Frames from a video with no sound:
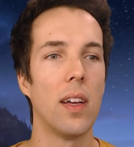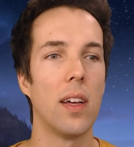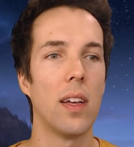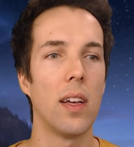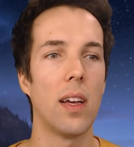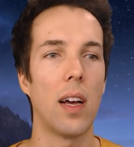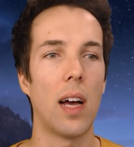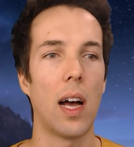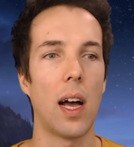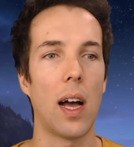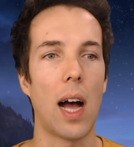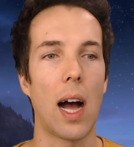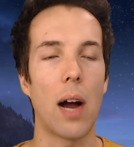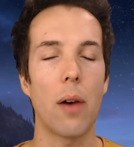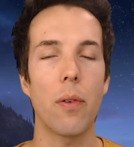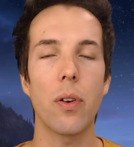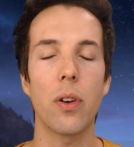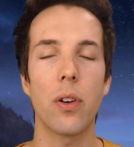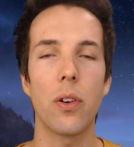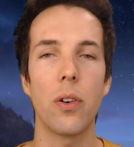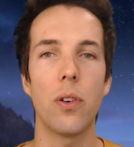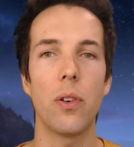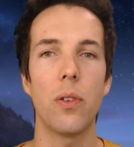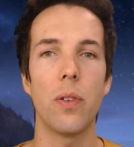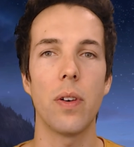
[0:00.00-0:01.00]
Our
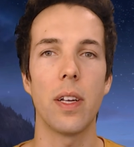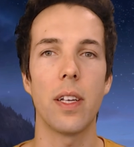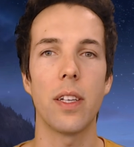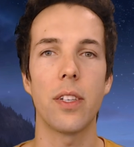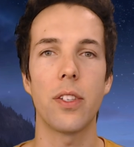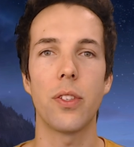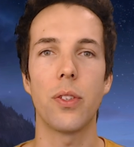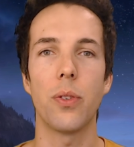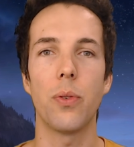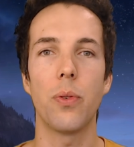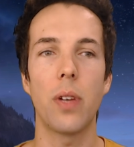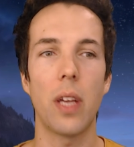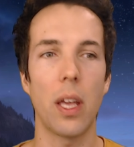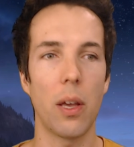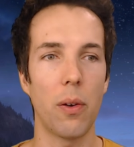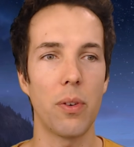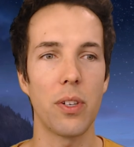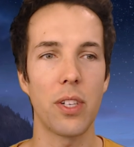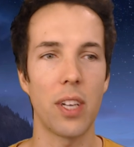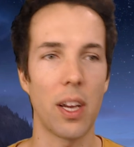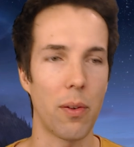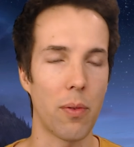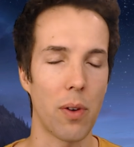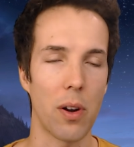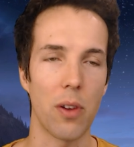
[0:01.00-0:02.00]
goal is to kill
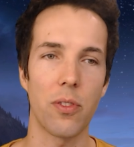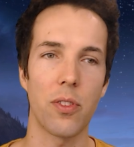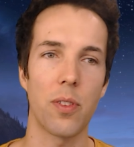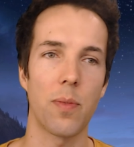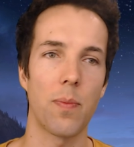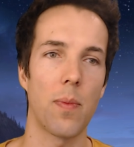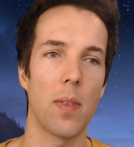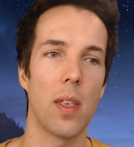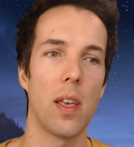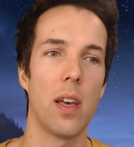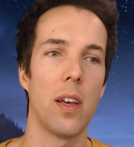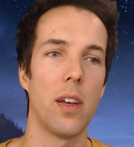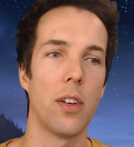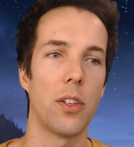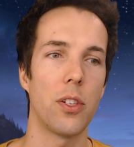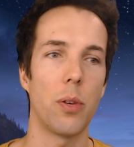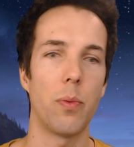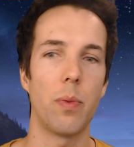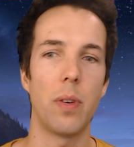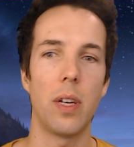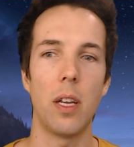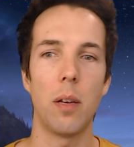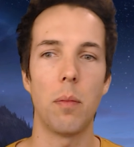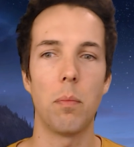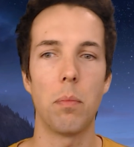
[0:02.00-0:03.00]
his heroes. So
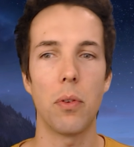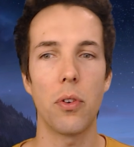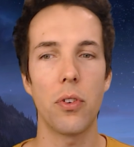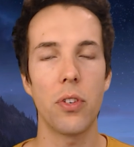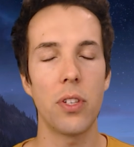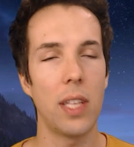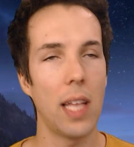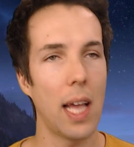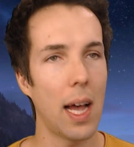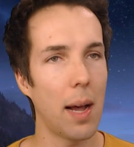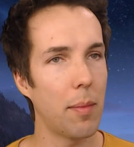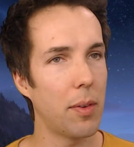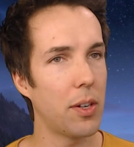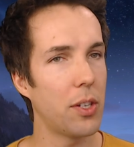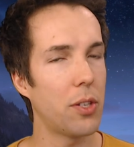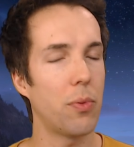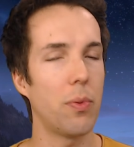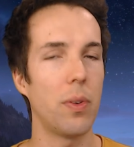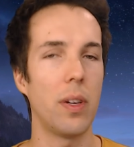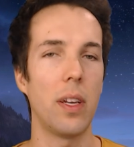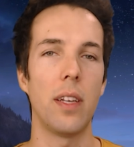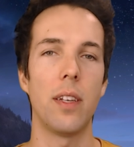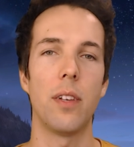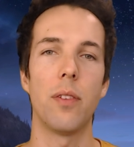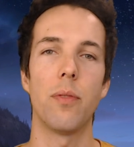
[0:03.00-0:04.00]
we need burst damage,
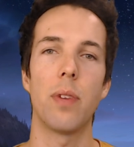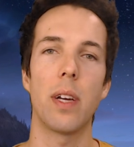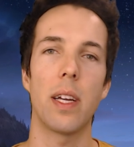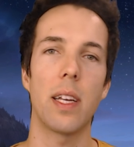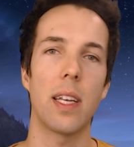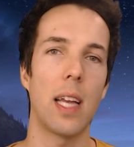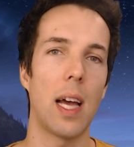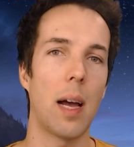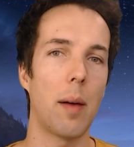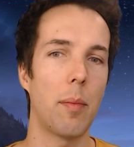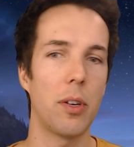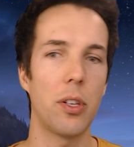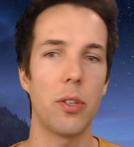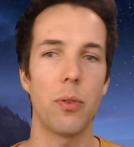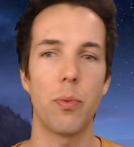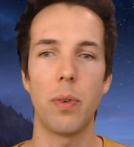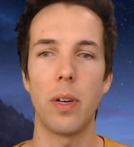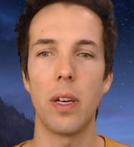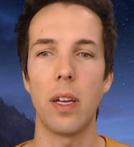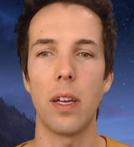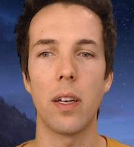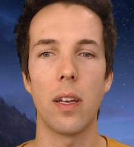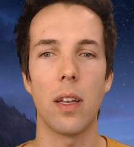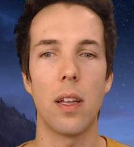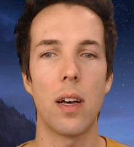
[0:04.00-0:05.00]
we need direct damage, we
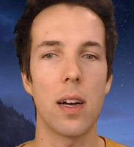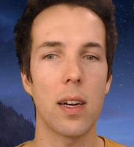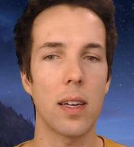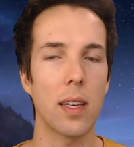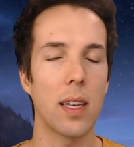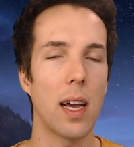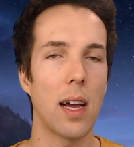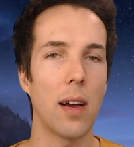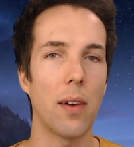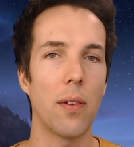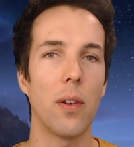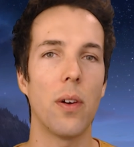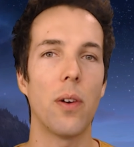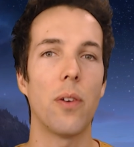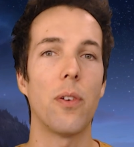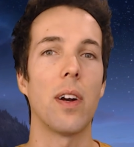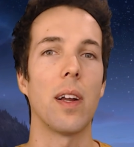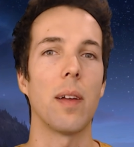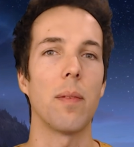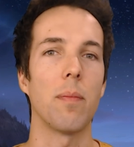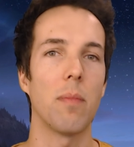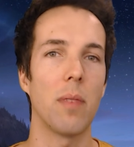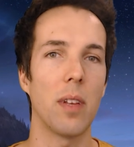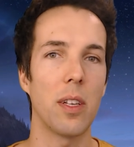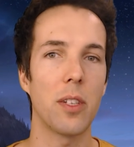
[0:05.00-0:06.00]
need lockdown. All
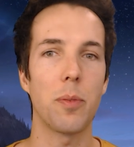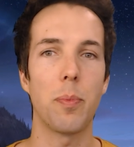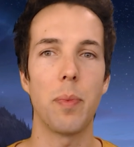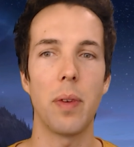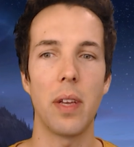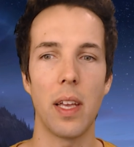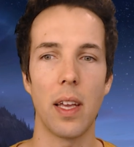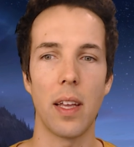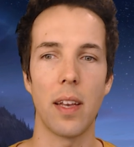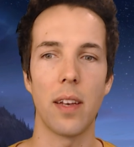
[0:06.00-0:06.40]
right, let's begin.